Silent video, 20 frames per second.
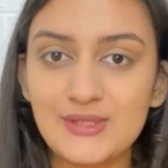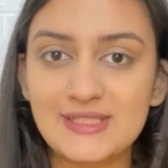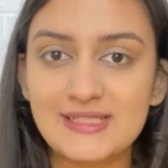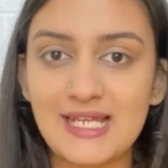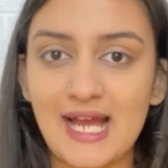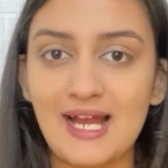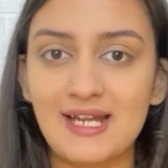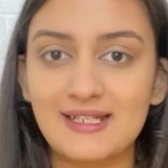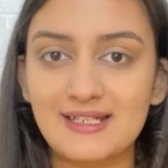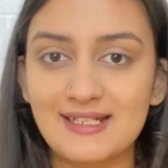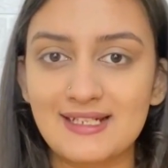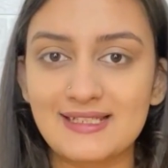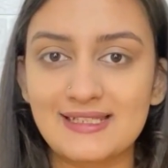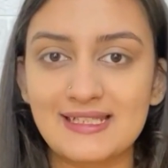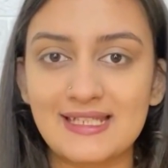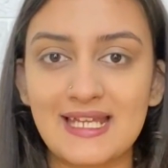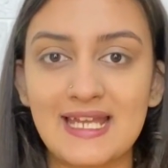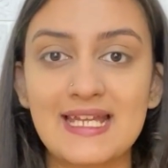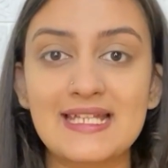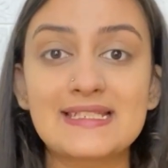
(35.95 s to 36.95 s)
start karte
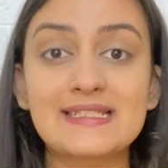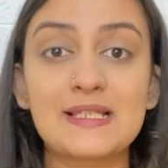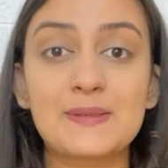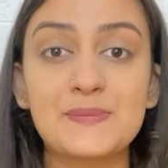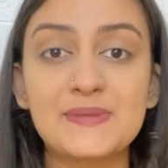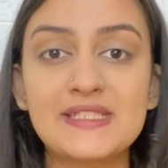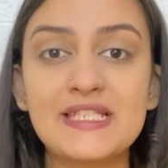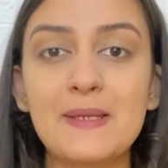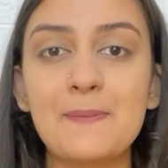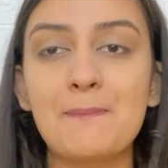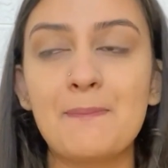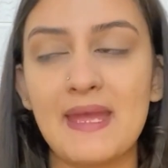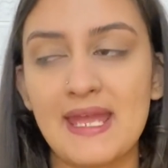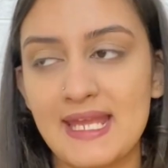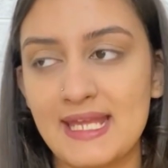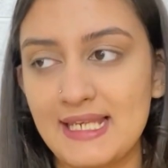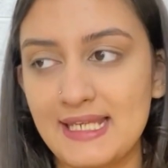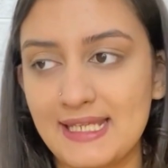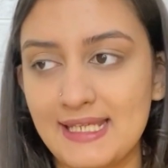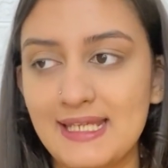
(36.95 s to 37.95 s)
hain. Sabse
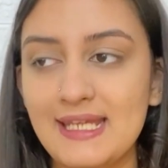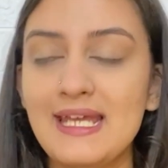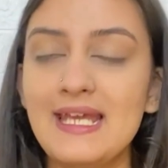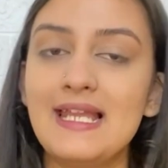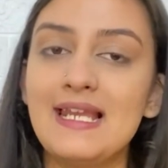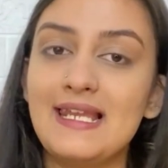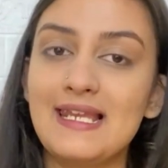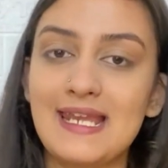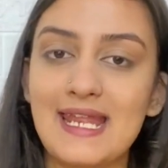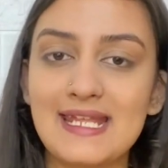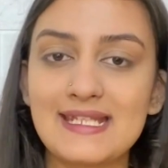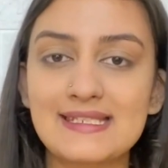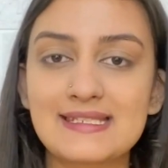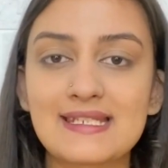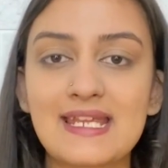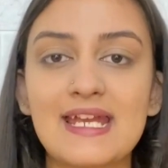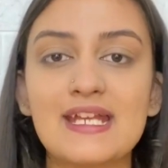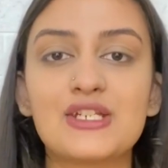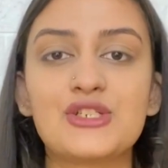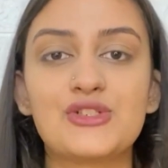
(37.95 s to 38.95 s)
pehle, let's
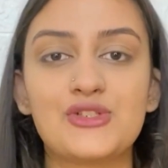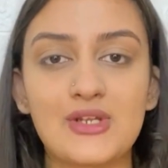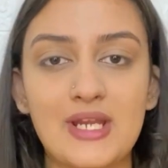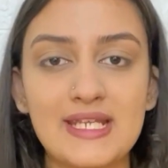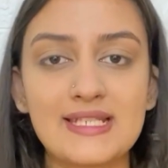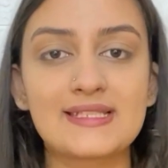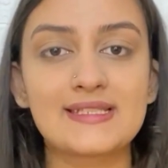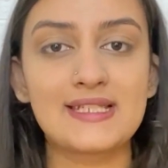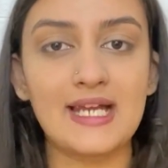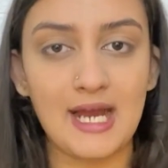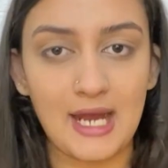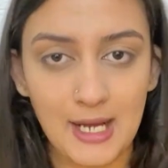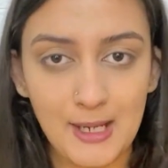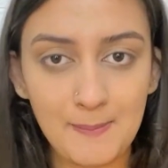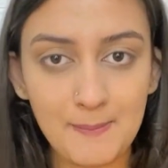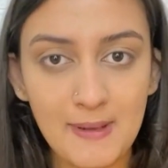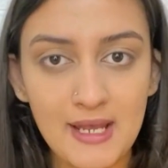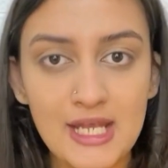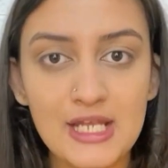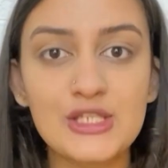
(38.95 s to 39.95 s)
get dressed
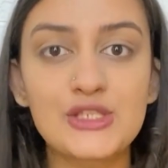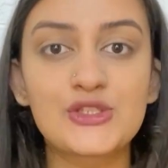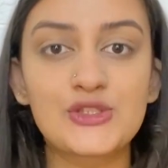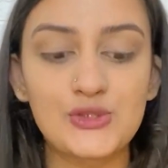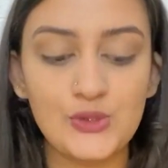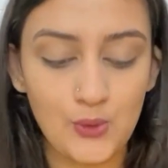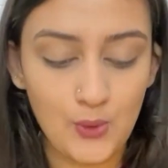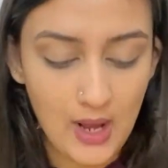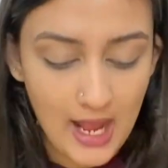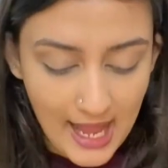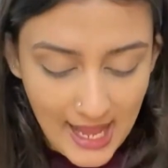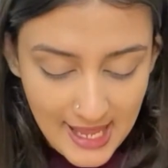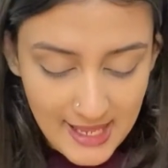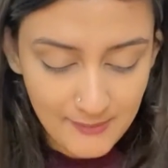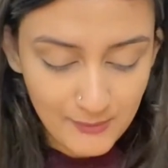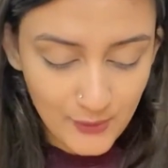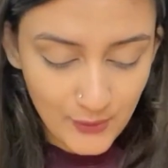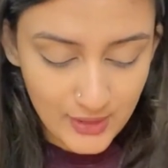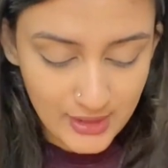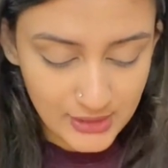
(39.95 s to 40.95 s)
up. So I
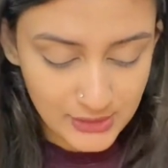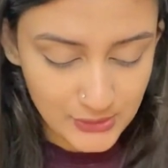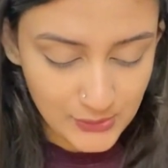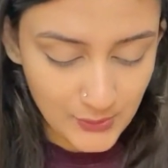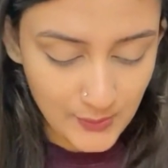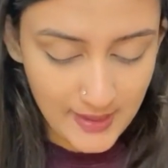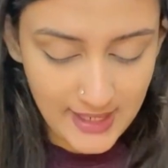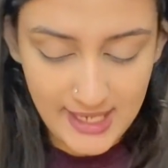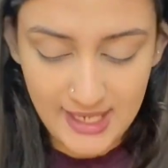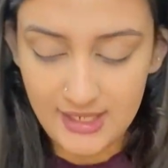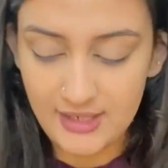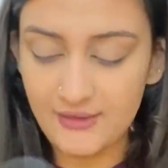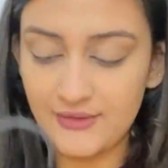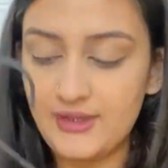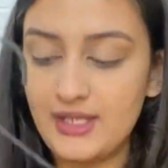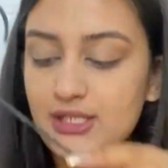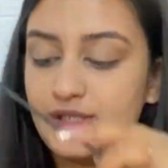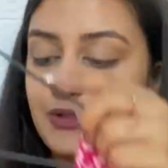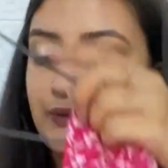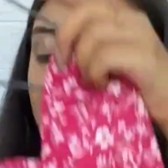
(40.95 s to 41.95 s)
am going to wear this